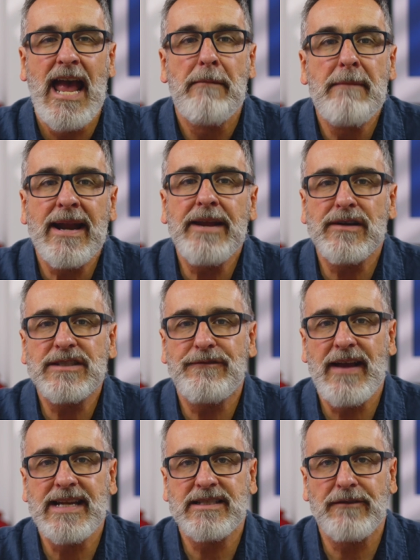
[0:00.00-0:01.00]
many of us
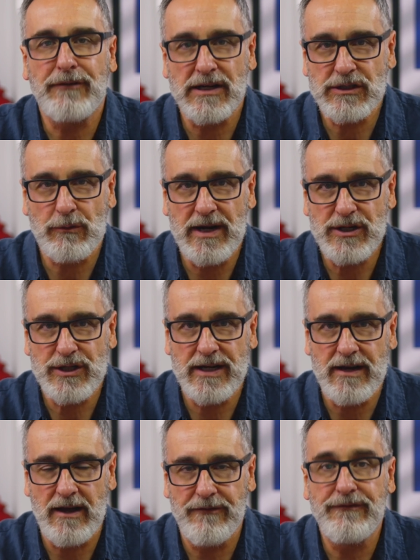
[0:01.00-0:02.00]
face the
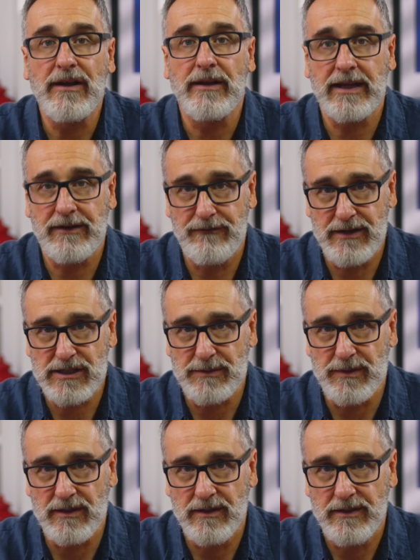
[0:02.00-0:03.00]
frustration of feeling
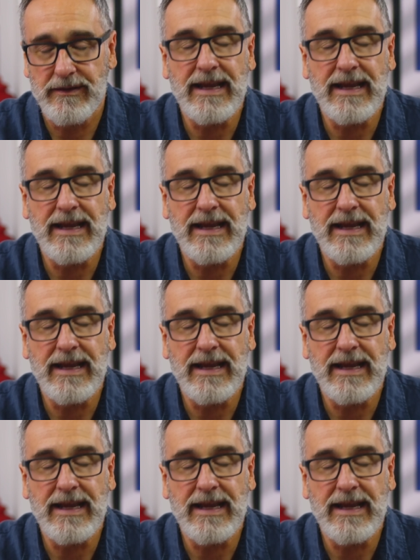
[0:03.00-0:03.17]
invisible.